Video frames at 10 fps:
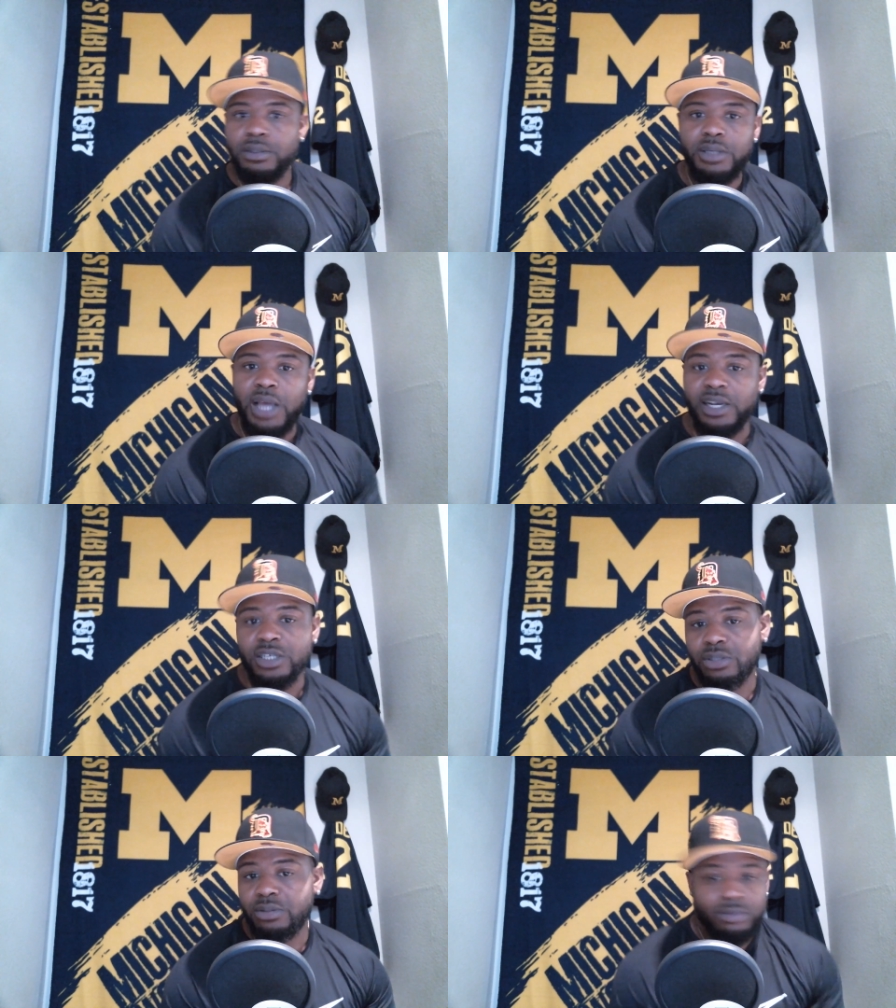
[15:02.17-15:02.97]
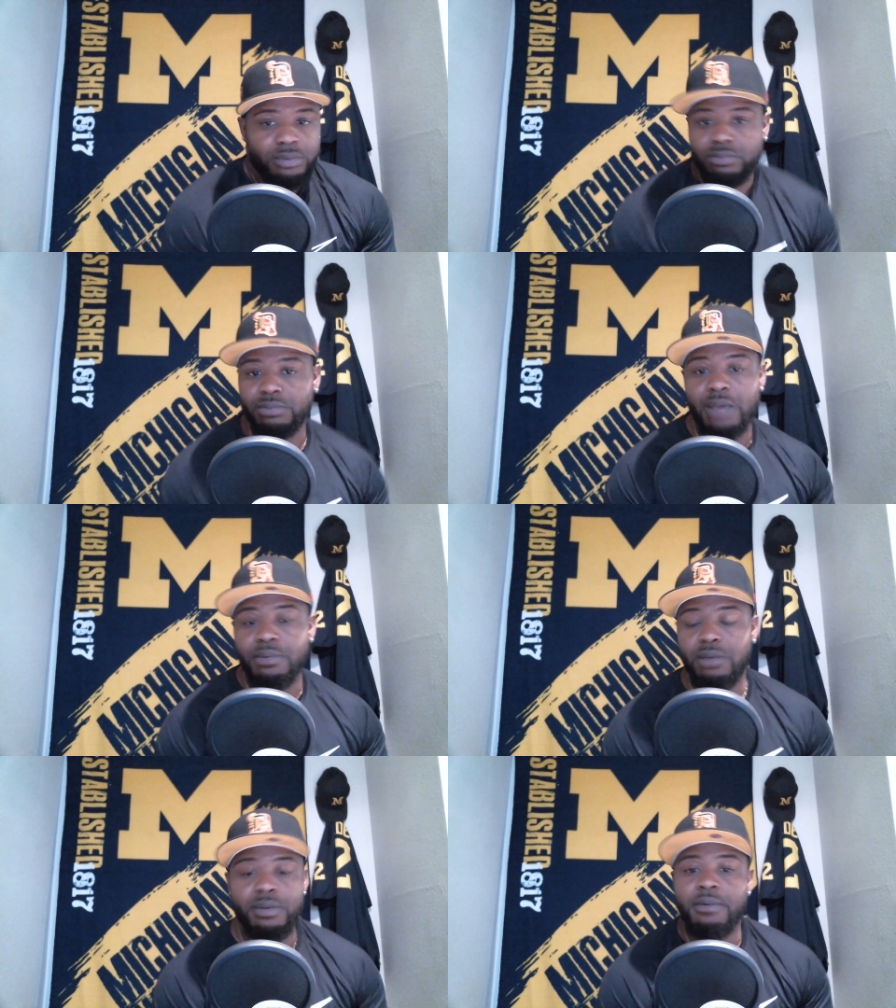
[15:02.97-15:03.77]
I could
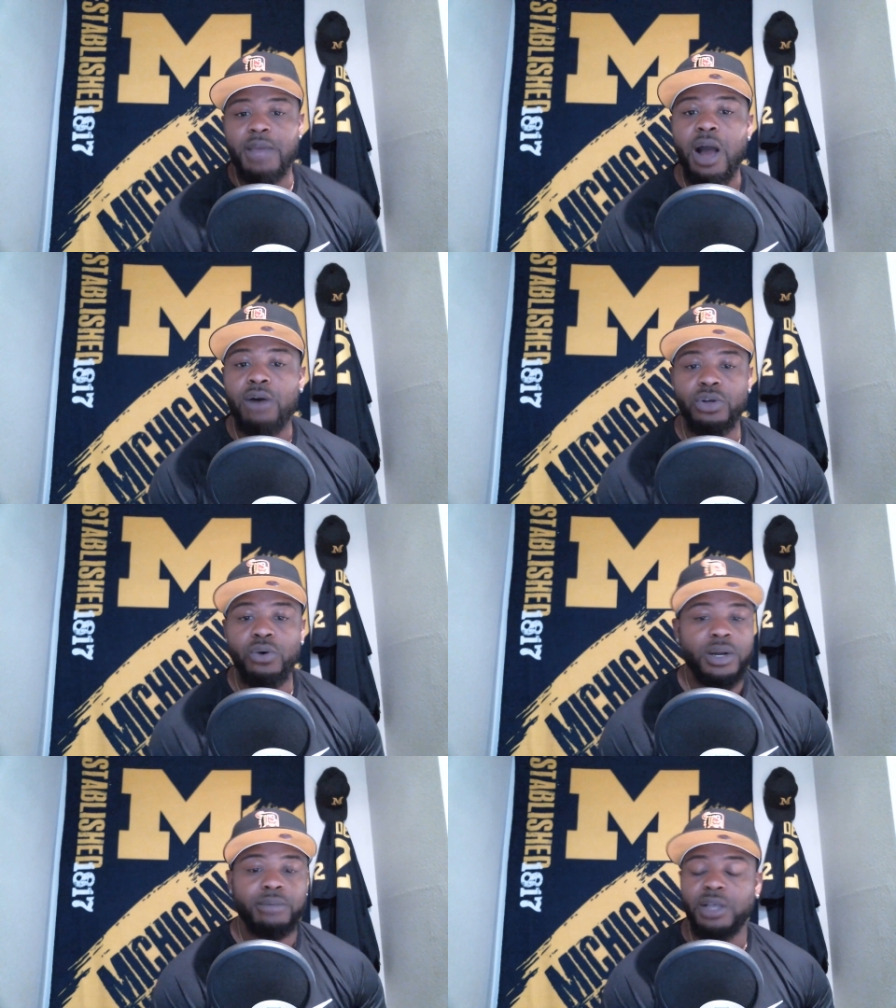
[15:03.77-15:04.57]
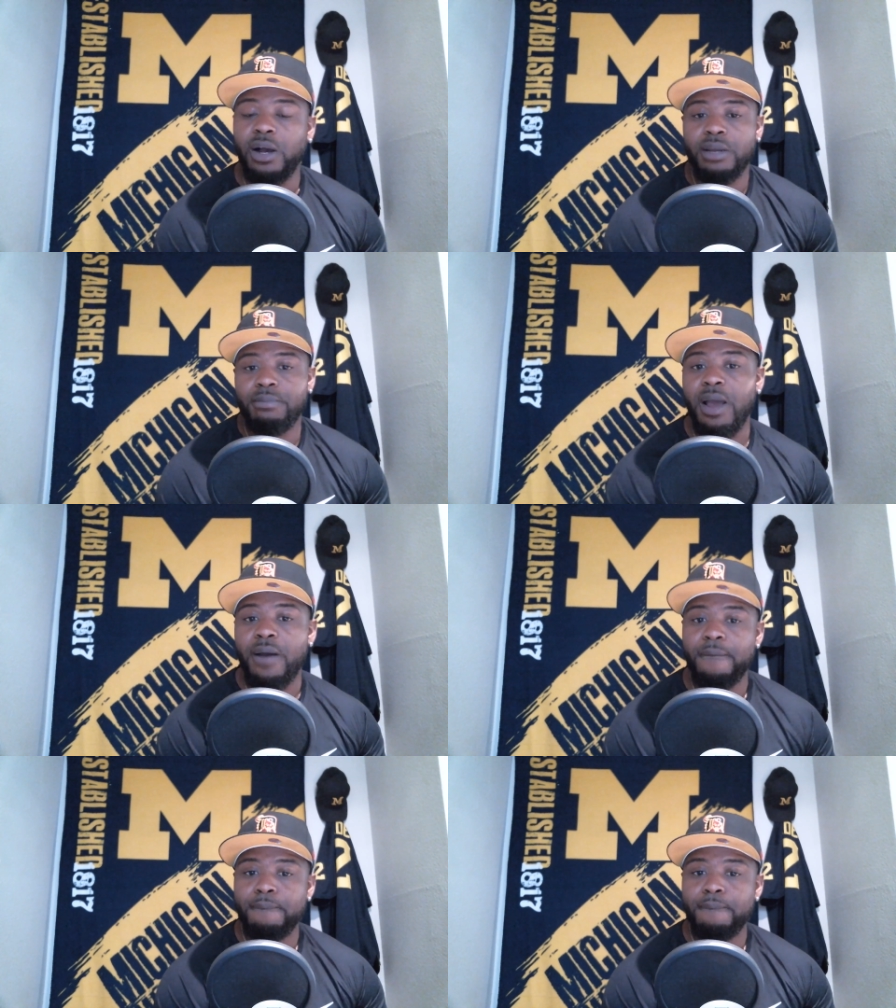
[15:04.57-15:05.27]
maybe I don't know what I'm talking about.